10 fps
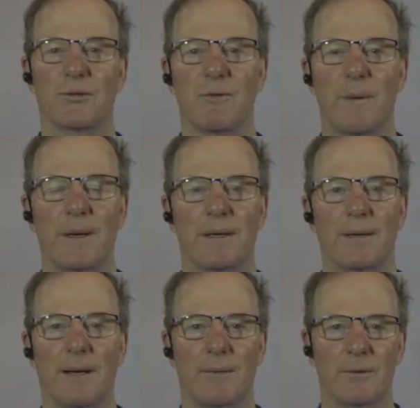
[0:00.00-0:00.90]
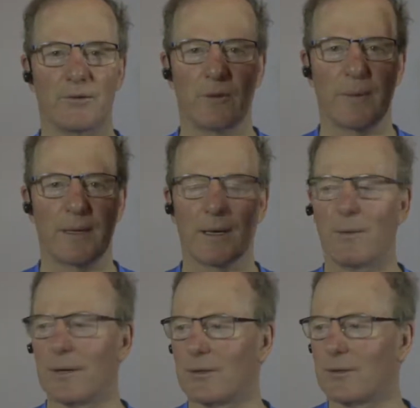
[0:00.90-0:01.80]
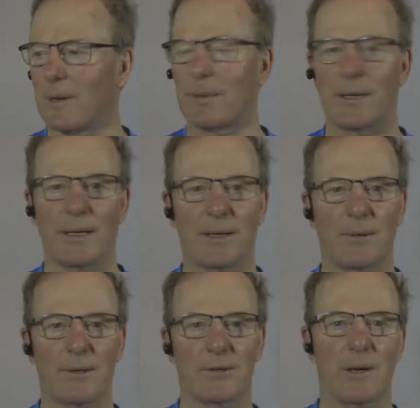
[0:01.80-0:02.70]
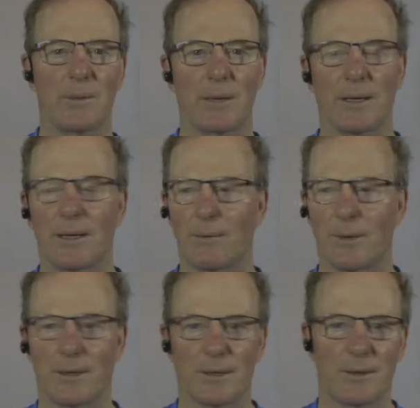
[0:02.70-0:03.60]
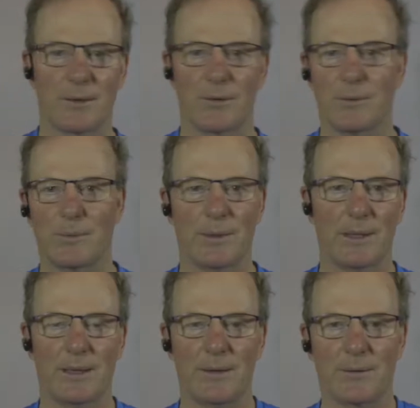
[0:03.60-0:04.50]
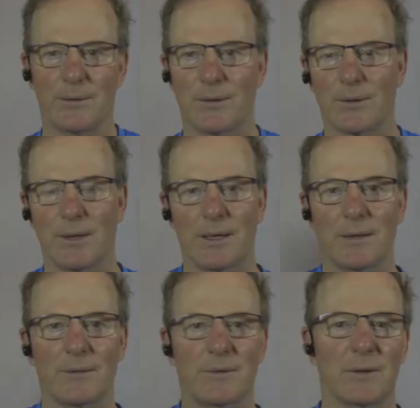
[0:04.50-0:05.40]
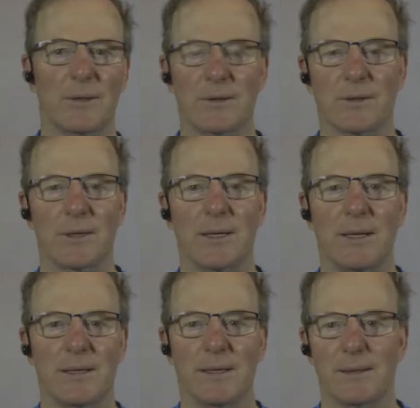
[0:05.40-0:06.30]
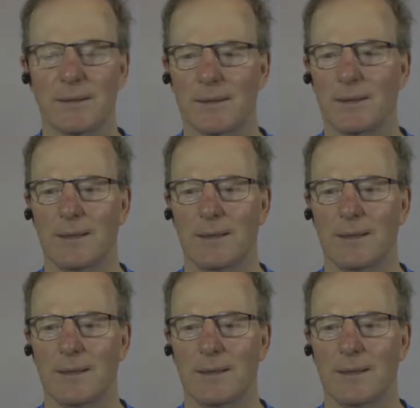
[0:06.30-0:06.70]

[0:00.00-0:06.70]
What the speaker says: swimming. I went swimming. I wanted a trampoline. I wanted to go play through the creek in the forest, and I did. And I